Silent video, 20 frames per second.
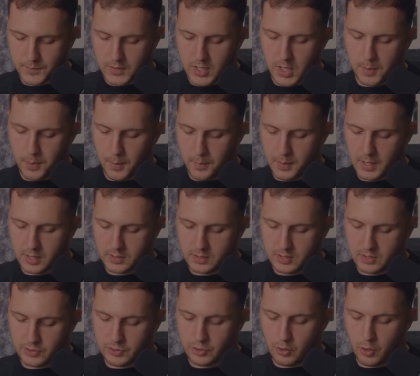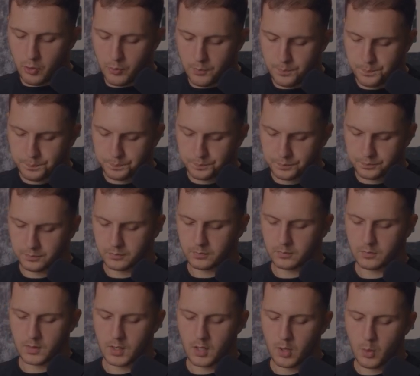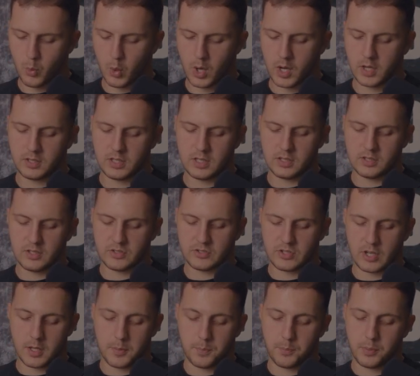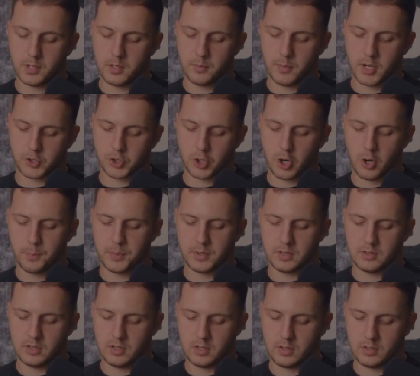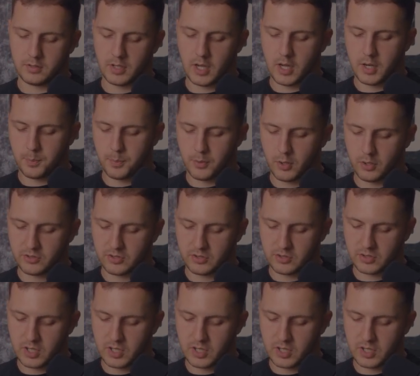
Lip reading: capabilities. So what I did is I pretty much copied the entire process